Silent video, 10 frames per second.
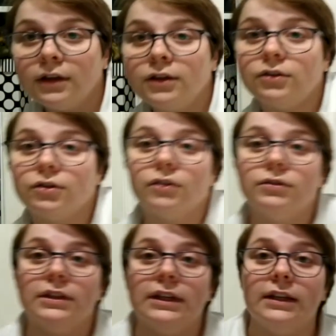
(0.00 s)
You're going
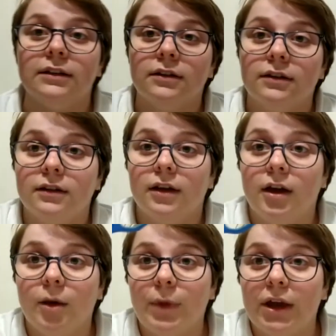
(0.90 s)
to need
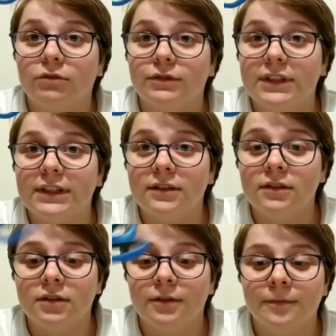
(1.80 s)
a pair of scissors.